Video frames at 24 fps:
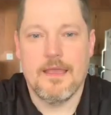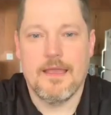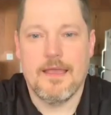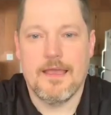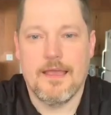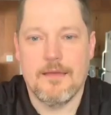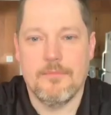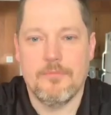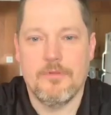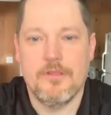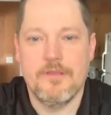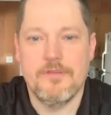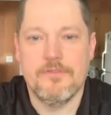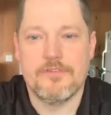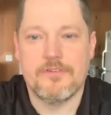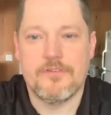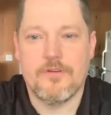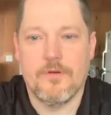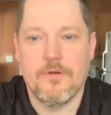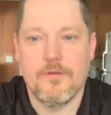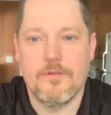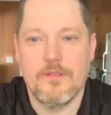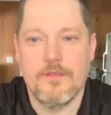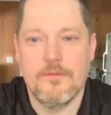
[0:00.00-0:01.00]
I believe
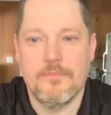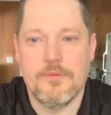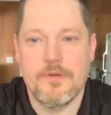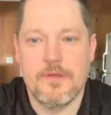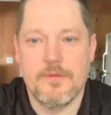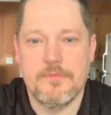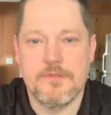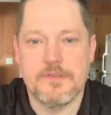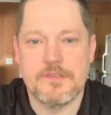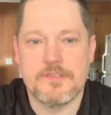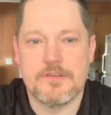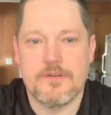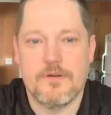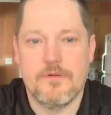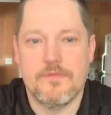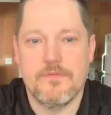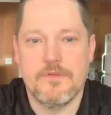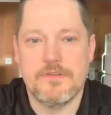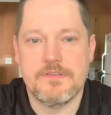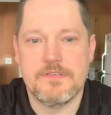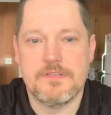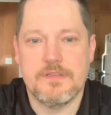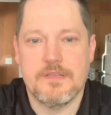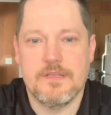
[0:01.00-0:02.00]
strongly in public
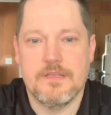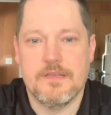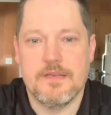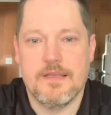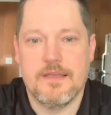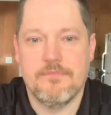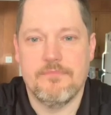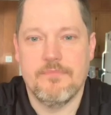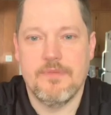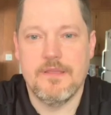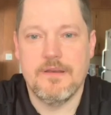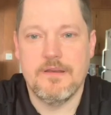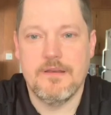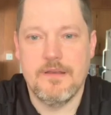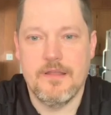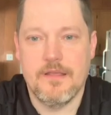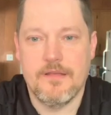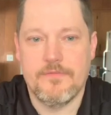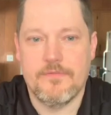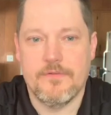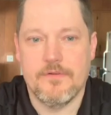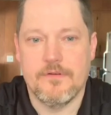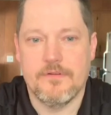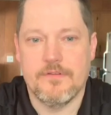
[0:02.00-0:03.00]
service, and I've made an
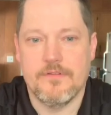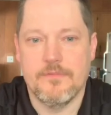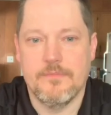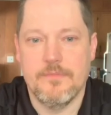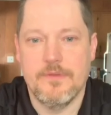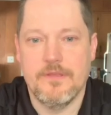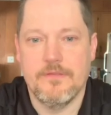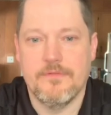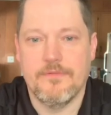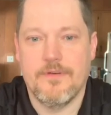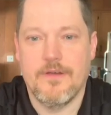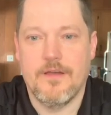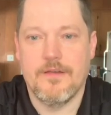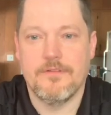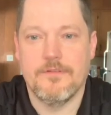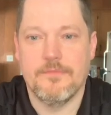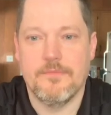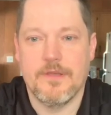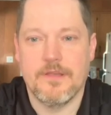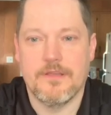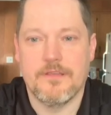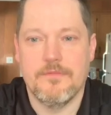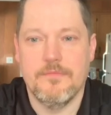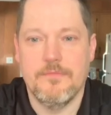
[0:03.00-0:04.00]
effort to be involved in
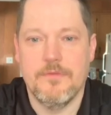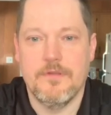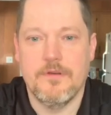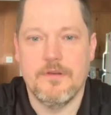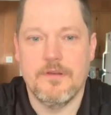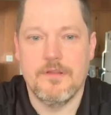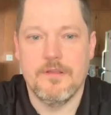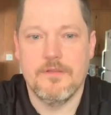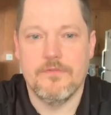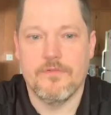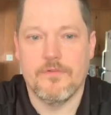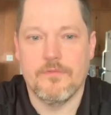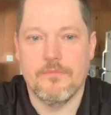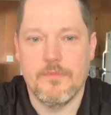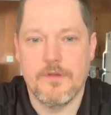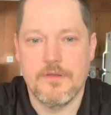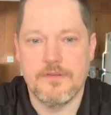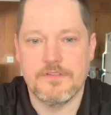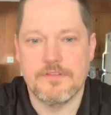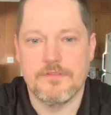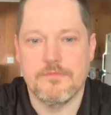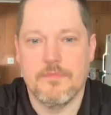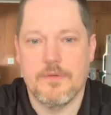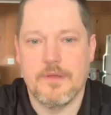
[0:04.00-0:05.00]
my community for
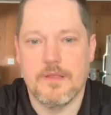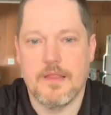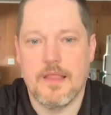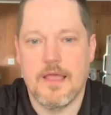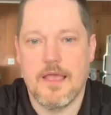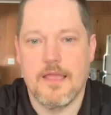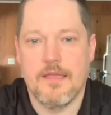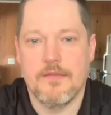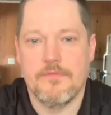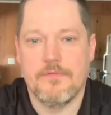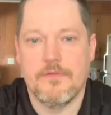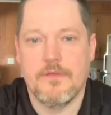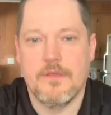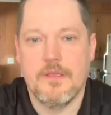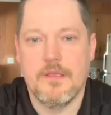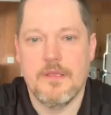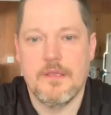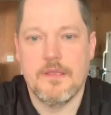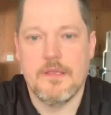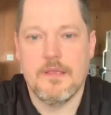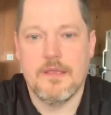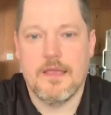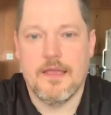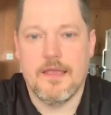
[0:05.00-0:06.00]
most of my life.
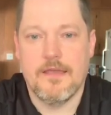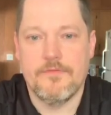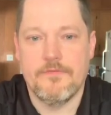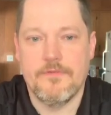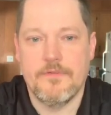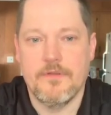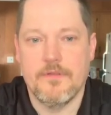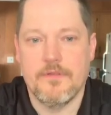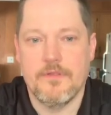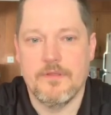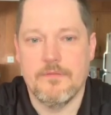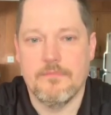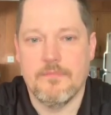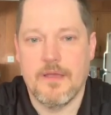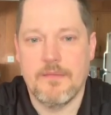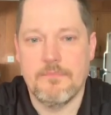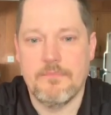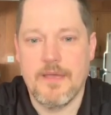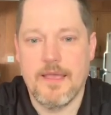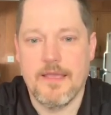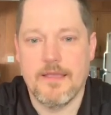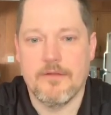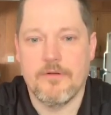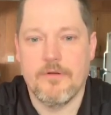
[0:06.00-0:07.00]
I feel that my
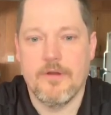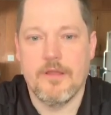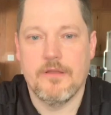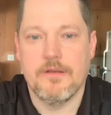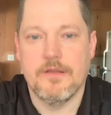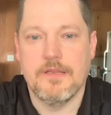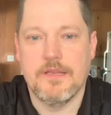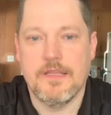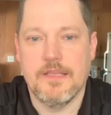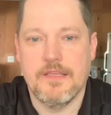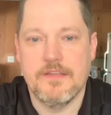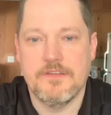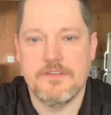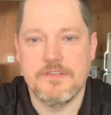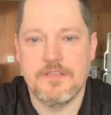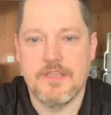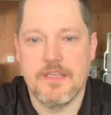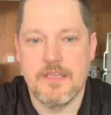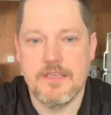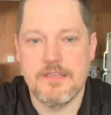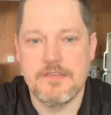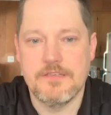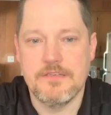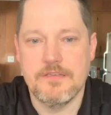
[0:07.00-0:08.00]
background in
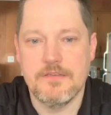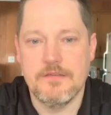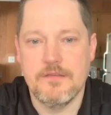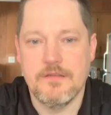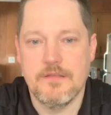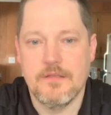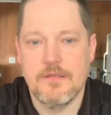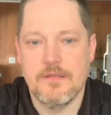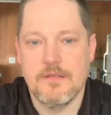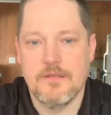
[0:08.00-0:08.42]
education,